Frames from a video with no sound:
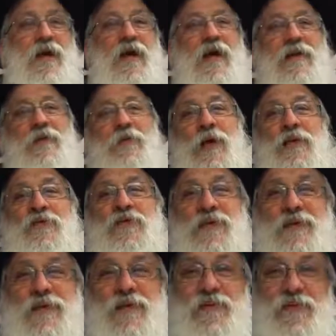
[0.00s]
and he wants the
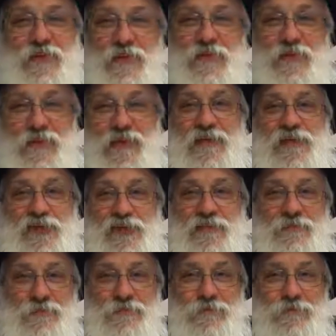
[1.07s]
kids to snitch.